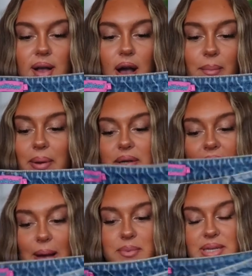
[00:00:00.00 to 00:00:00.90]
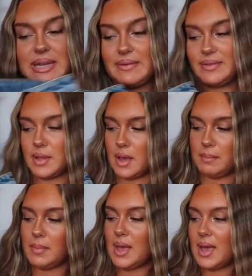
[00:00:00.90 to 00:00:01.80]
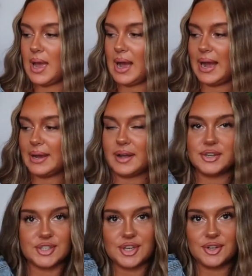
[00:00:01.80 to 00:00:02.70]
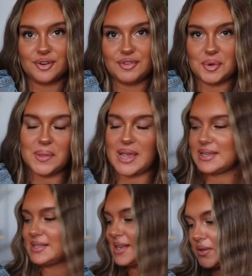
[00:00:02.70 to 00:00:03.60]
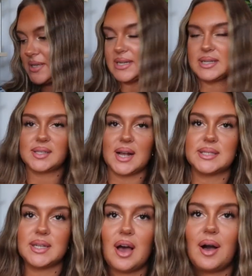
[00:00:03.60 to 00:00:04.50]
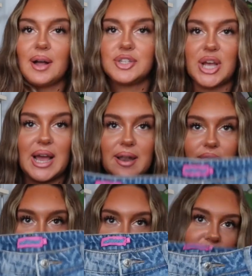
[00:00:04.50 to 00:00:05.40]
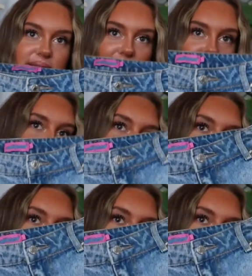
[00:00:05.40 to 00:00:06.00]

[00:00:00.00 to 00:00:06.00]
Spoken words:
come. I'm going to absolutely live in them. and I just could not fault these. Got these in a size large and the fit is